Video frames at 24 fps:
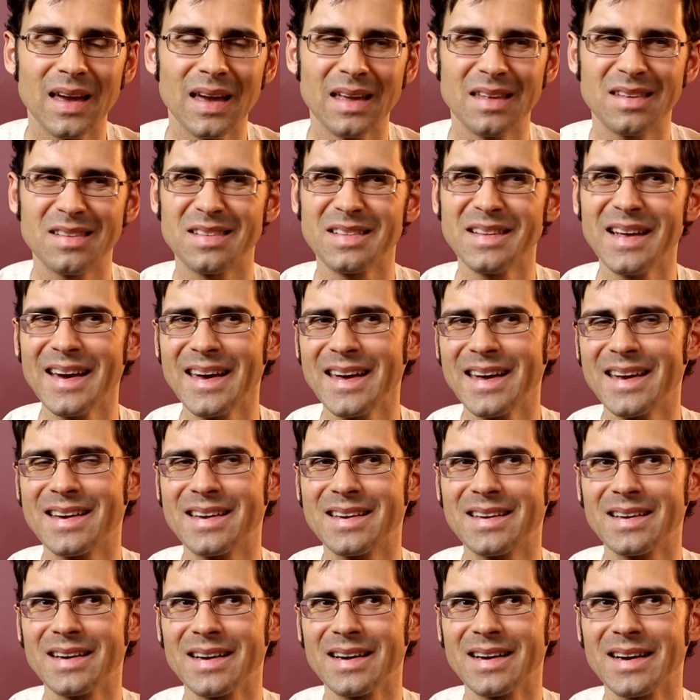it's
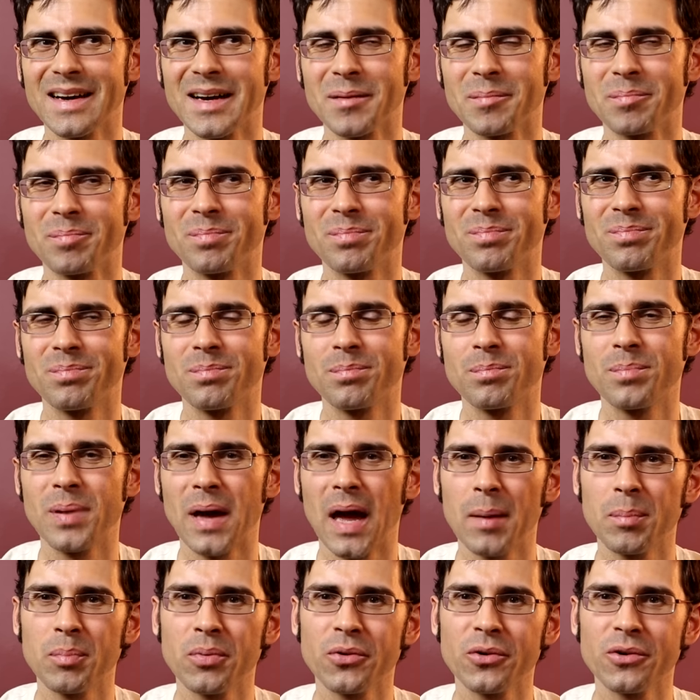like,
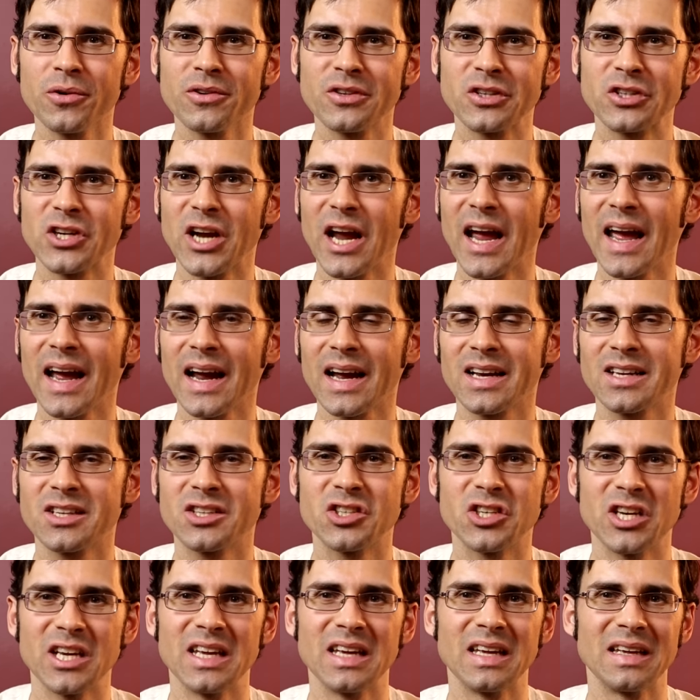pepper jack
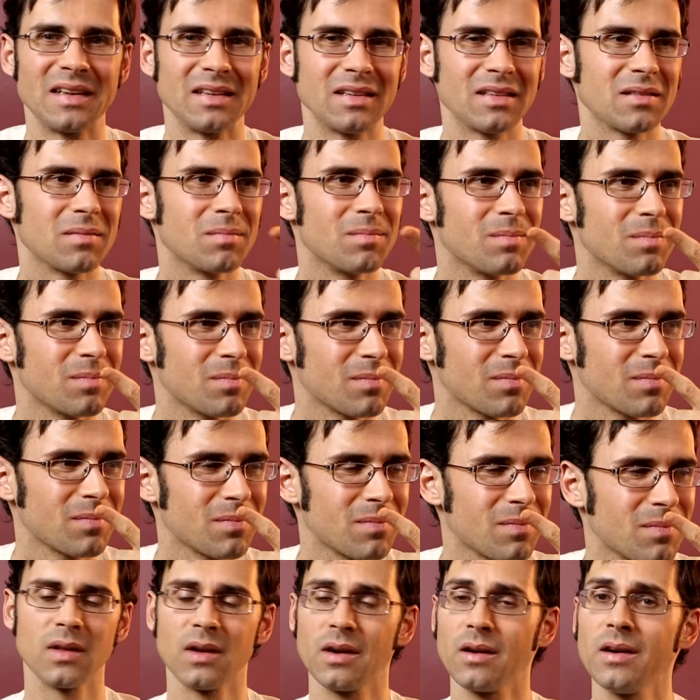cheese.
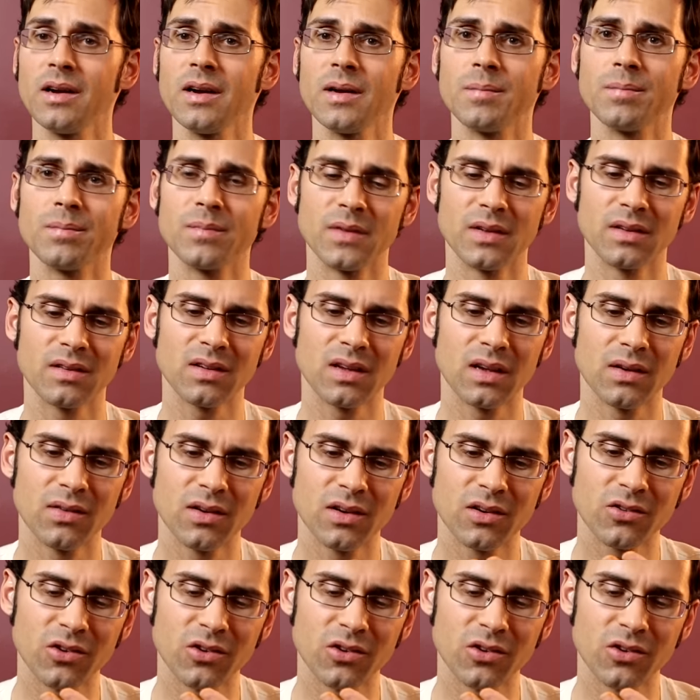Alright, let's give it a